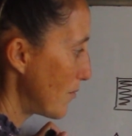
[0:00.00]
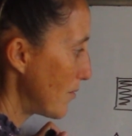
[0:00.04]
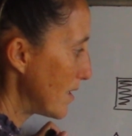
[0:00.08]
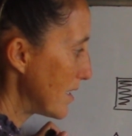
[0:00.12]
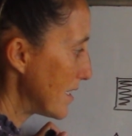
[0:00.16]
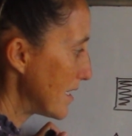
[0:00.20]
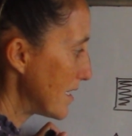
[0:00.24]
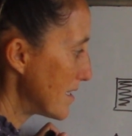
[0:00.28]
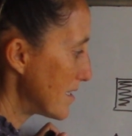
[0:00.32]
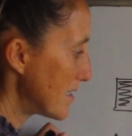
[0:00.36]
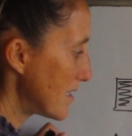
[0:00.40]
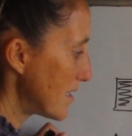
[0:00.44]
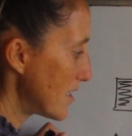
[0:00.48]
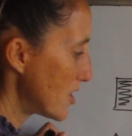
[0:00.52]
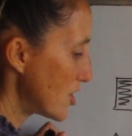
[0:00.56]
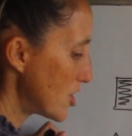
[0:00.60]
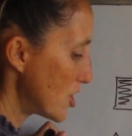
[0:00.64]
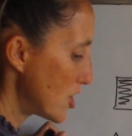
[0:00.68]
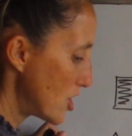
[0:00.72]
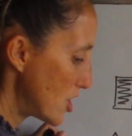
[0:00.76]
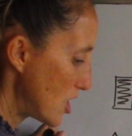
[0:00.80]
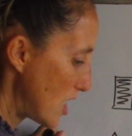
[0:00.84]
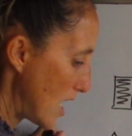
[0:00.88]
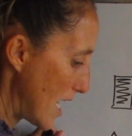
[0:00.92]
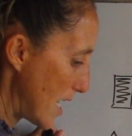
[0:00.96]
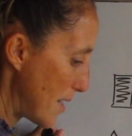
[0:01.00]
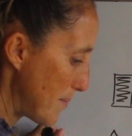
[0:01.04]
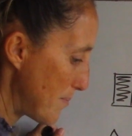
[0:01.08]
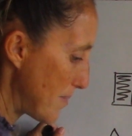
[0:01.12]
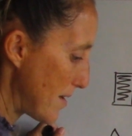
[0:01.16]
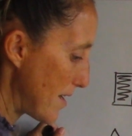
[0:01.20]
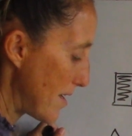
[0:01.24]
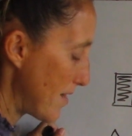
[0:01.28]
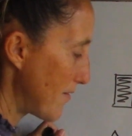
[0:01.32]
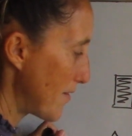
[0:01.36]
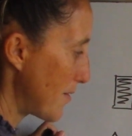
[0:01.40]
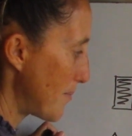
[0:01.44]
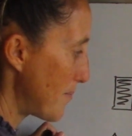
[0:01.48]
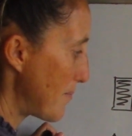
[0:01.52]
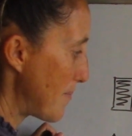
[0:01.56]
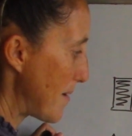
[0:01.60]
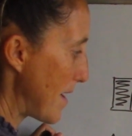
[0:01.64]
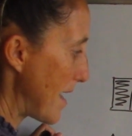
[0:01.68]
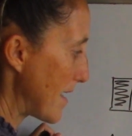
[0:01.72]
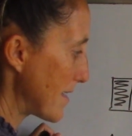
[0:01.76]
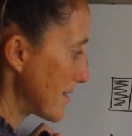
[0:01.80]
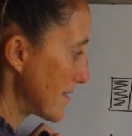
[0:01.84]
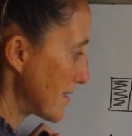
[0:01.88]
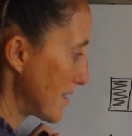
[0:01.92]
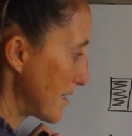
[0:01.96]
is the shape of a
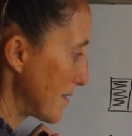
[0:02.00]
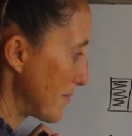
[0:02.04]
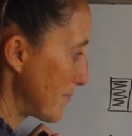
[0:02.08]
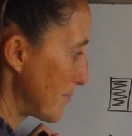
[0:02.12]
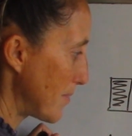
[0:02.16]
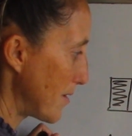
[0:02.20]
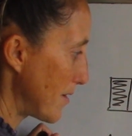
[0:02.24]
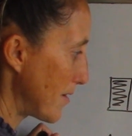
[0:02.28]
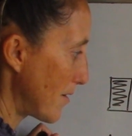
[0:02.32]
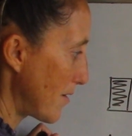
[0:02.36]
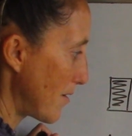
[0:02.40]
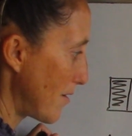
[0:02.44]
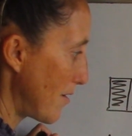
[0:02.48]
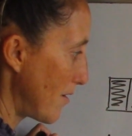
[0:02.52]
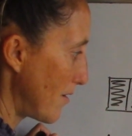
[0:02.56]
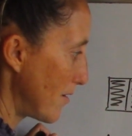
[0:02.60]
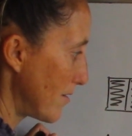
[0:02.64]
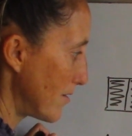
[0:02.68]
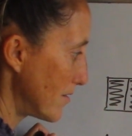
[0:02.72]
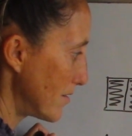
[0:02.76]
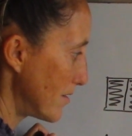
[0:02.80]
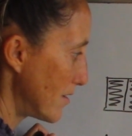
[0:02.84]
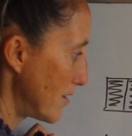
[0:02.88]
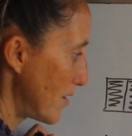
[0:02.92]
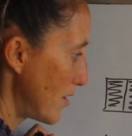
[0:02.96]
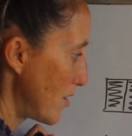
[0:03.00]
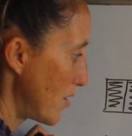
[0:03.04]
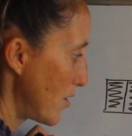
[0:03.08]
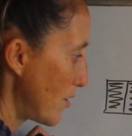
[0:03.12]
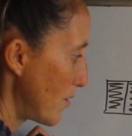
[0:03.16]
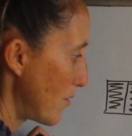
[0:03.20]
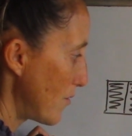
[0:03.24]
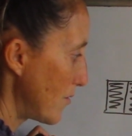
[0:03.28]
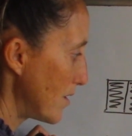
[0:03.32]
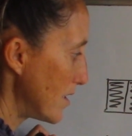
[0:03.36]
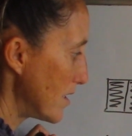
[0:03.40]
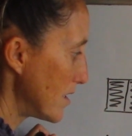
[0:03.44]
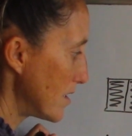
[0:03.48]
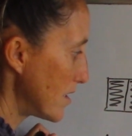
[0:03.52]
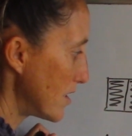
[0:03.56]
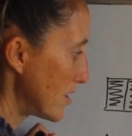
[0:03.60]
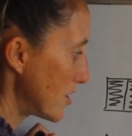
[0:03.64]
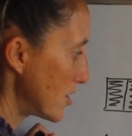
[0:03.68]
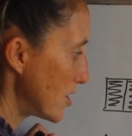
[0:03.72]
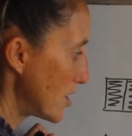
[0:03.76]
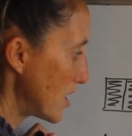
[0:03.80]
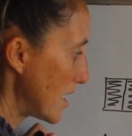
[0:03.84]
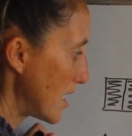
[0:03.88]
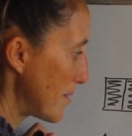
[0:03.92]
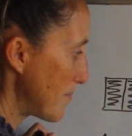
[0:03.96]
basketball called? What is the
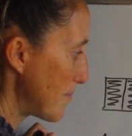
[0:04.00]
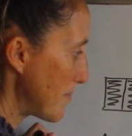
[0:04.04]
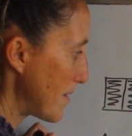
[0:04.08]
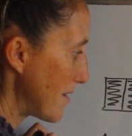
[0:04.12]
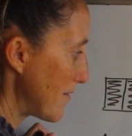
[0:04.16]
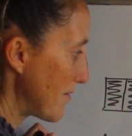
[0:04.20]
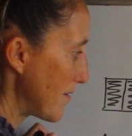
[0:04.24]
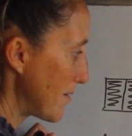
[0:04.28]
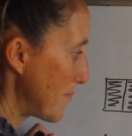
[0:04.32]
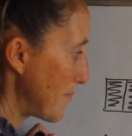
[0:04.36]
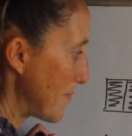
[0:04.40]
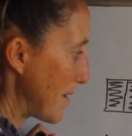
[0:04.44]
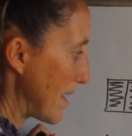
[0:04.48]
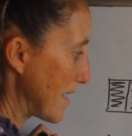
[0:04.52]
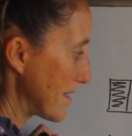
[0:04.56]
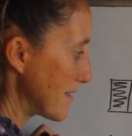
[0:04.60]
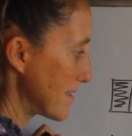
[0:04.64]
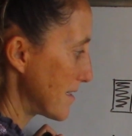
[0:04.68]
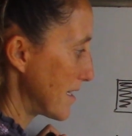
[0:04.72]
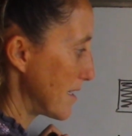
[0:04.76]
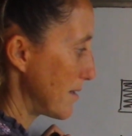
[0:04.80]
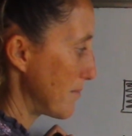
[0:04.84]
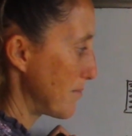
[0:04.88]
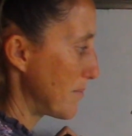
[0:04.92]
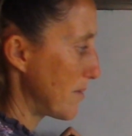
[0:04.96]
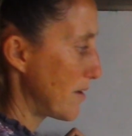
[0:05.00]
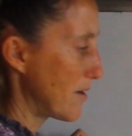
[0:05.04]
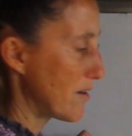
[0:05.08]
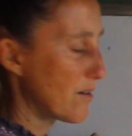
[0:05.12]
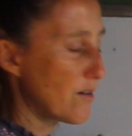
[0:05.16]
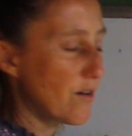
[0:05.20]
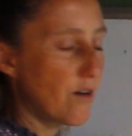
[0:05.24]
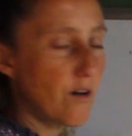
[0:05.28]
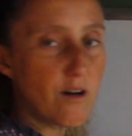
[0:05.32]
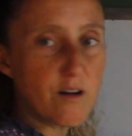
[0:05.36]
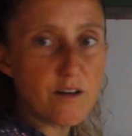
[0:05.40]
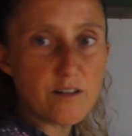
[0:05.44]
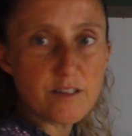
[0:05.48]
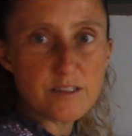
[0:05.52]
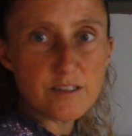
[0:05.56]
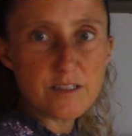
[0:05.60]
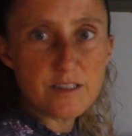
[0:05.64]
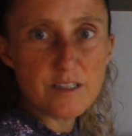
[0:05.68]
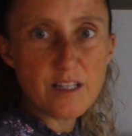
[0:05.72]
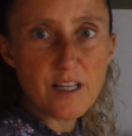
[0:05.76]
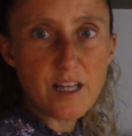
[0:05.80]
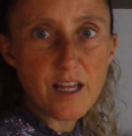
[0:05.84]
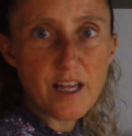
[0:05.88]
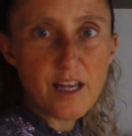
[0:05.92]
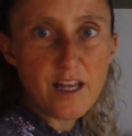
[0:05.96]
shape of a basketball called?
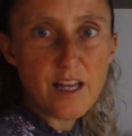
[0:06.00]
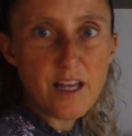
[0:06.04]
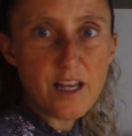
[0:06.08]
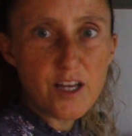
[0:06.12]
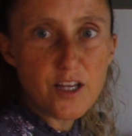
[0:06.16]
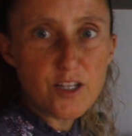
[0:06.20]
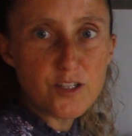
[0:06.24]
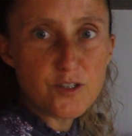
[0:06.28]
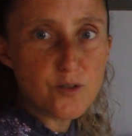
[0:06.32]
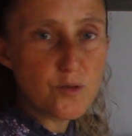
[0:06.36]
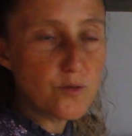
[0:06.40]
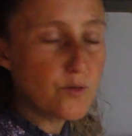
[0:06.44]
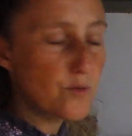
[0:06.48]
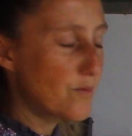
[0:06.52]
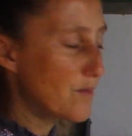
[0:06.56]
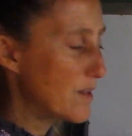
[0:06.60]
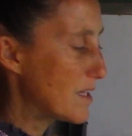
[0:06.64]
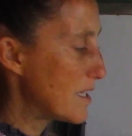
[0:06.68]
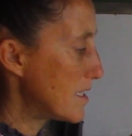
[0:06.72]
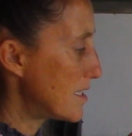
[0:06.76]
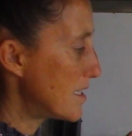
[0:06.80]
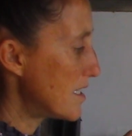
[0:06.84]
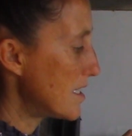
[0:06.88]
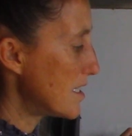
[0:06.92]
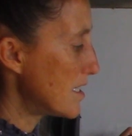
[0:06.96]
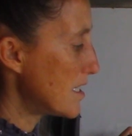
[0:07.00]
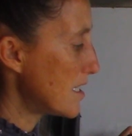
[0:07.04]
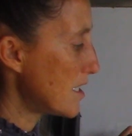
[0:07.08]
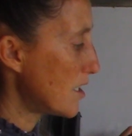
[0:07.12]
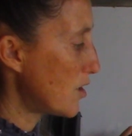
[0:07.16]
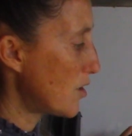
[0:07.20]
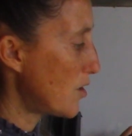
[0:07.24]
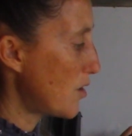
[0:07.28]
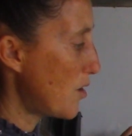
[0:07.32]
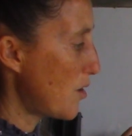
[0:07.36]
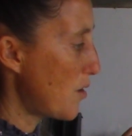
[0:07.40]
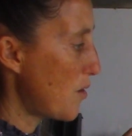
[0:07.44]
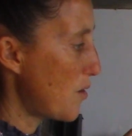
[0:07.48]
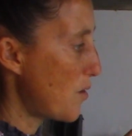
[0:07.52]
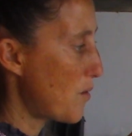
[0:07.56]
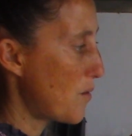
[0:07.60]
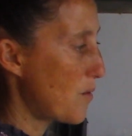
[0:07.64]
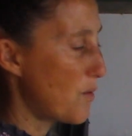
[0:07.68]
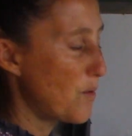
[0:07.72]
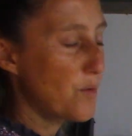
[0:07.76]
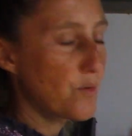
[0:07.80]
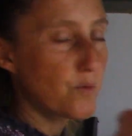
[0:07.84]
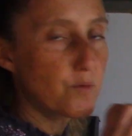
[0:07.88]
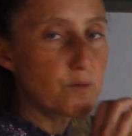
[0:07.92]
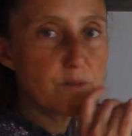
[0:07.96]
So if this is a
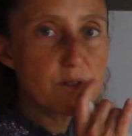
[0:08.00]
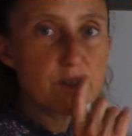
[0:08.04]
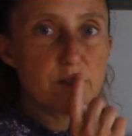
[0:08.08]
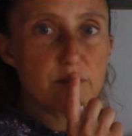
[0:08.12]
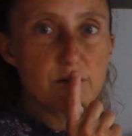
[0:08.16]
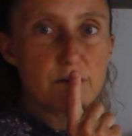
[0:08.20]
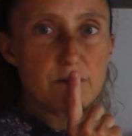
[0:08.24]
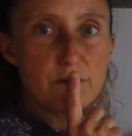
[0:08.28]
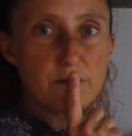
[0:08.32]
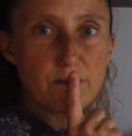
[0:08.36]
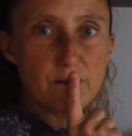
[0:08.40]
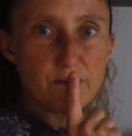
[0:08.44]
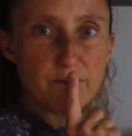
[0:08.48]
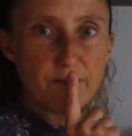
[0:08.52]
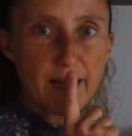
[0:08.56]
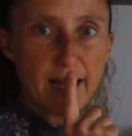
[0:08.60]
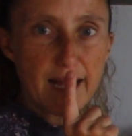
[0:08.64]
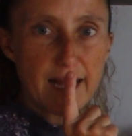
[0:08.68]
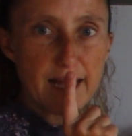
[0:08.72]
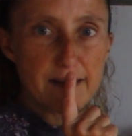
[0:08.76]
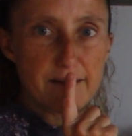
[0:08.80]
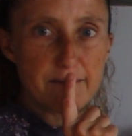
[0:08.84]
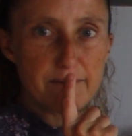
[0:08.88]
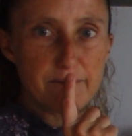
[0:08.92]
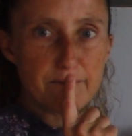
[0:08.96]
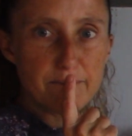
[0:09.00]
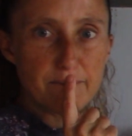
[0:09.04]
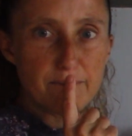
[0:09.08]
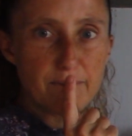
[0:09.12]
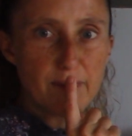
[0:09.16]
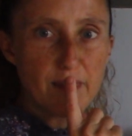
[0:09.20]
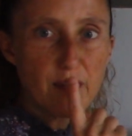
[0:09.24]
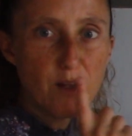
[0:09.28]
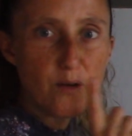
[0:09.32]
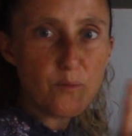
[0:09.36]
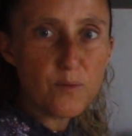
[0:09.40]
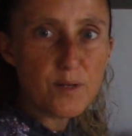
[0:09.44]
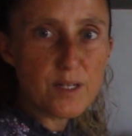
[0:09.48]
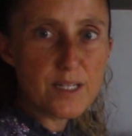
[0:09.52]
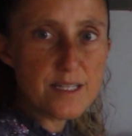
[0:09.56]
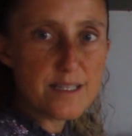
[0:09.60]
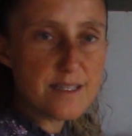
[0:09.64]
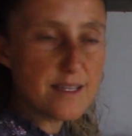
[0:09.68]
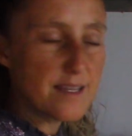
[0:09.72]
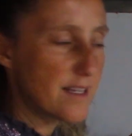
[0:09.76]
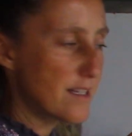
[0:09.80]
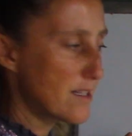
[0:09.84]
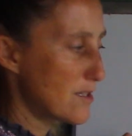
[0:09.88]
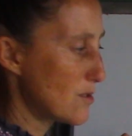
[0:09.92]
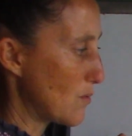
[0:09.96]
cone, right? What is
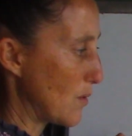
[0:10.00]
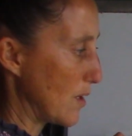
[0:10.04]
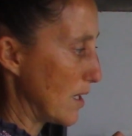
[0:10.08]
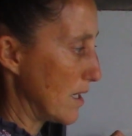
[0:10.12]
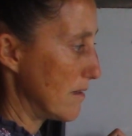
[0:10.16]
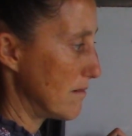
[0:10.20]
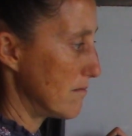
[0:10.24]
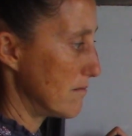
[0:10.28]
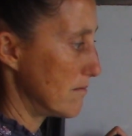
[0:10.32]
this one?